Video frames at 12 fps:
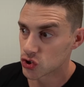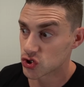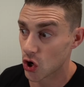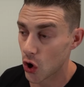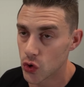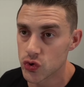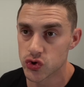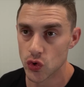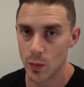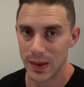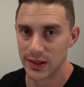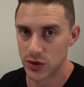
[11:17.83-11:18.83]

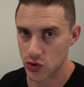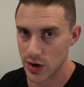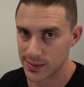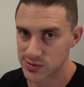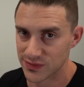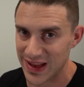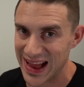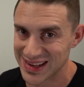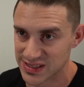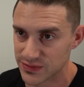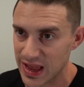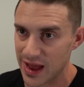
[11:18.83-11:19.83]
total milligrams of
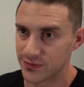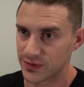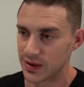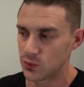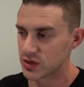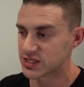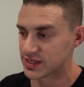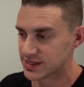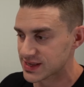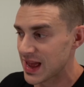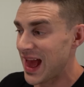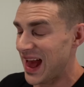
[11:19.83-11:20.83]
active caffeine, which
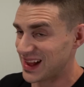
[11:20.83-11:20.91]
is,